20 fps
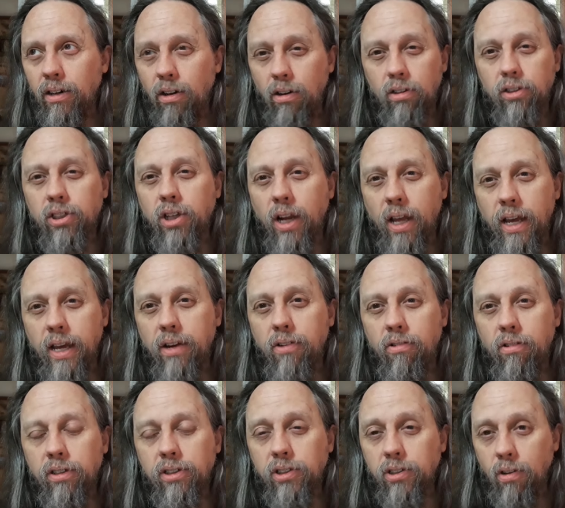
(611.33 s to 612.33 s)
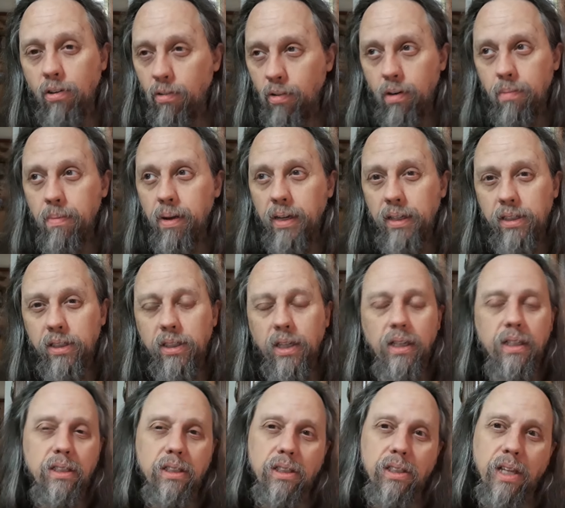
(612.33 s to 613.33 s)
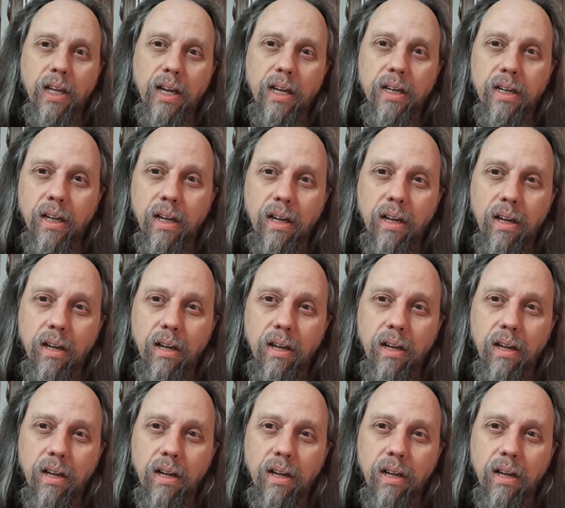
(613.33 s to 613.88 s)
Ursula Andress, so it would have made sense that,